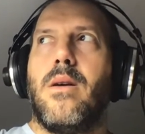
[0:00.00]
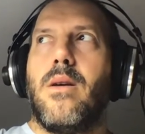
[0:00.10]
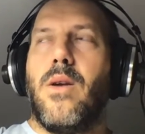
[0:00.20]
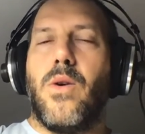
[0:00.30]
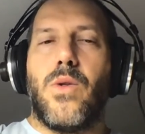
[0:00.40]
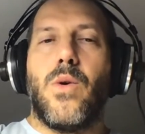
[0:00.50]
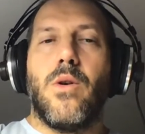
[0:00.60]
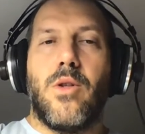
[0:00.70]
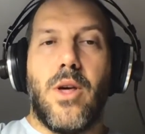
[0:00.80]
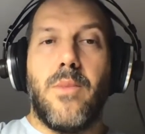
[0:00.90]
to
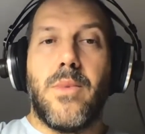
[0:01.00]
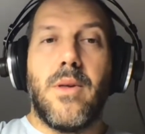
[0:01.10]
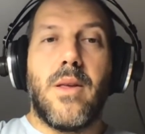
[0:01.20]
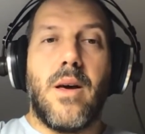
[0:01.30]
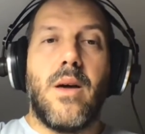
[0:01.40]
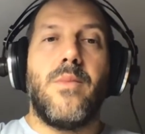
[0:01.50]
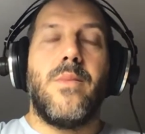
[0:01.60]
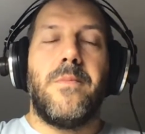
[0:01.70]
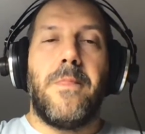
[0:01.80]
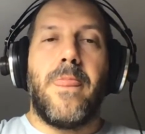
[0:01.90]
go cheap this time,
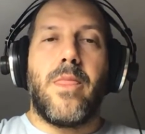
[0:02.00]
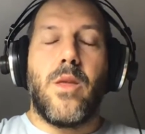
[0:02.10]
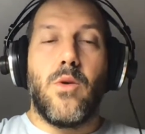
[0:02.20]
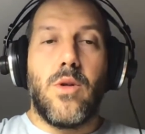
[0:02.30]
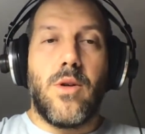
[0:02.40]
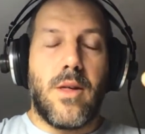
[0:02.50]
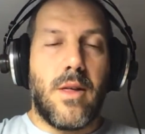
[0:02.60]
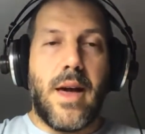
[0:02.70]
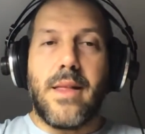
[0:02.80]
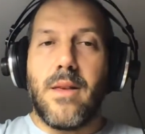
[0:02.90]
to
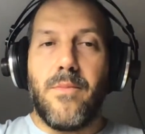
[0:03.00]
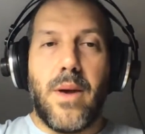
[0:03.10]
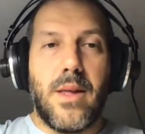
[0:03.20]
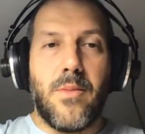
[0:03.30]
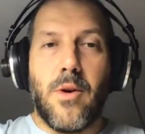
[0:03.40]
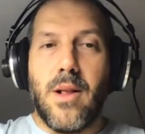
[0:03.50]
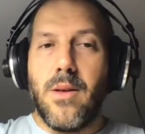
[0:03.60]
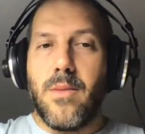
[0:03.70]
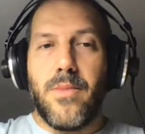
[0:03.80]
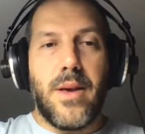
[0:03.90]
just get the base
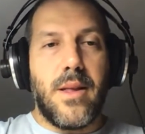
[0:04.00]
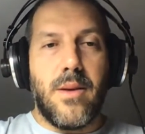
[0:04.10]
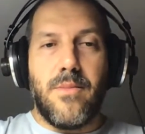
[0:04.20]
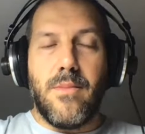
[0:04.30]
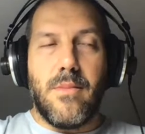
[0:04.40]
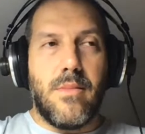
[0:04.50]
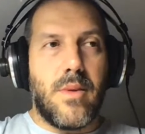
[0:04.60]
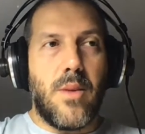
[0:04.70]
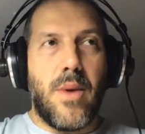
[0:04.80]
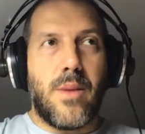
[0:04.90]
model, be the
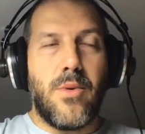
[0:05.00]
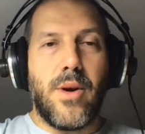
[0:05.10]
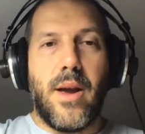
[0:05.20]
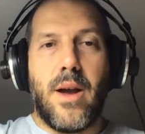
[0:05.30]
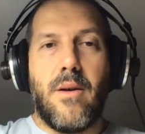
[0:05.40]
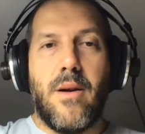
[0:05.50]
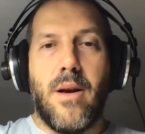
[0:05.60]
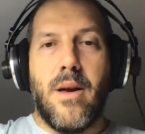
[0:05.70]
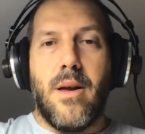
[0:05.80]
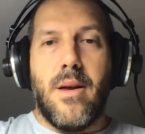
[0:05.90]
MacBook Air,
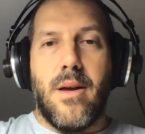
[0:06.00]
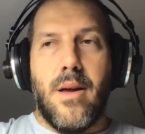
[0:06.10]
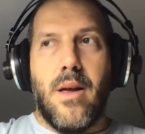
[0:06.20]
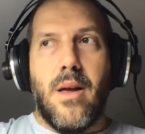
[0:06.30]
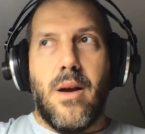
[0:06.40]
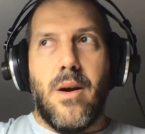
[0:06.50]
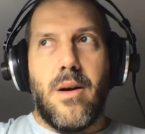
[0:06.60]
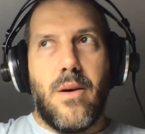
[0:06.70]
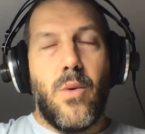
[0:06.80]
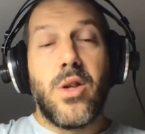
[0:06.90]

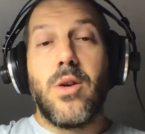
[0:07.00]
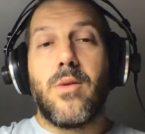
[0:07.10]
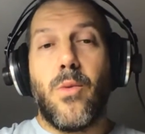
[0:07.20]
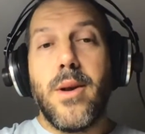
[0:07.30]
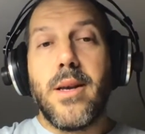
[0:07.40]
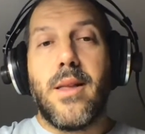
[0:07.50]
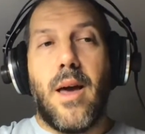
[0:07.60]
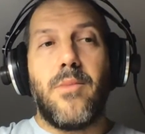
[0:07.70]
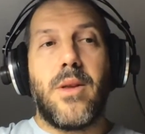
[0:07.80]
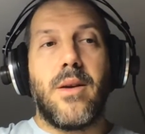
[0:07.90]
which is really
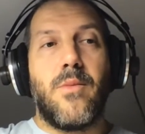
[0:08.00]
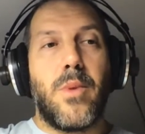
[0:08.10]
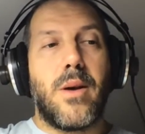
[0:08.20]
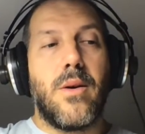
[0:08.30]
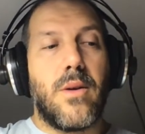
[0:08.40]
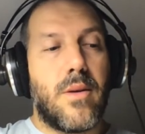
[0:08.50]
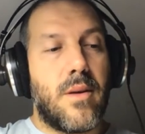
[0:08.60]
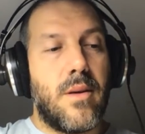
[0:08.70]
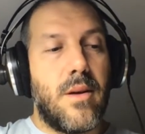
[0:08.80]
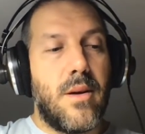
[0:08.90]
tempting because
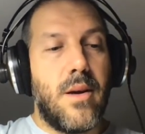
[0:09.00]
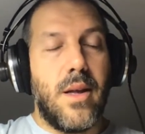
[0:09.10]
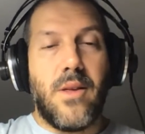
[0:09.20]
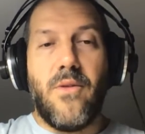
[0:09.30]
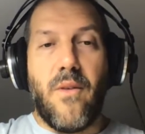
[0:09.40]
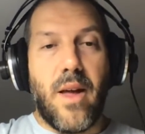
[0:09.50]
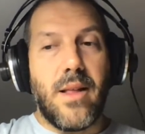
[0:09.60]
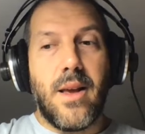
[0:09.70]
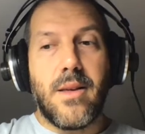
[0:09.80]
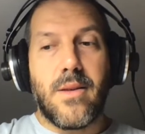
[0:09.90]
it's
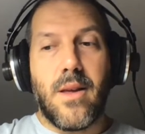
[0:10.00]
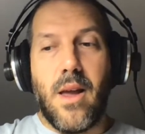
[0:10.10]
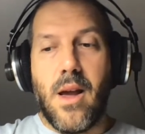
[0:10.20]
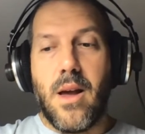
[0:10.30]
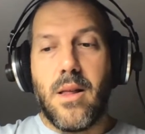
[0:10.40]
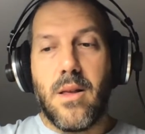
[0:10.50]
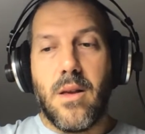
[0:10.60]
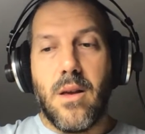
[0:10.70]
fanless, and